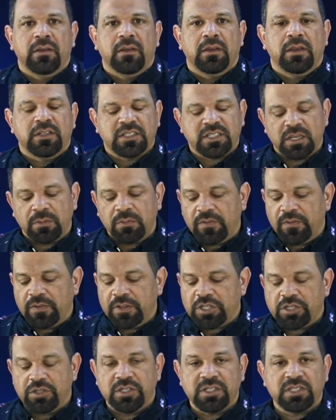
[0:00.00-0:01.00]
And some of
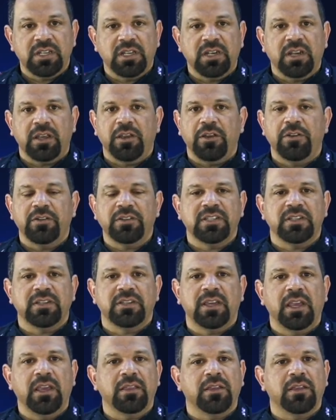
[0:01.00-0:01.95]
us, you just need to hear today,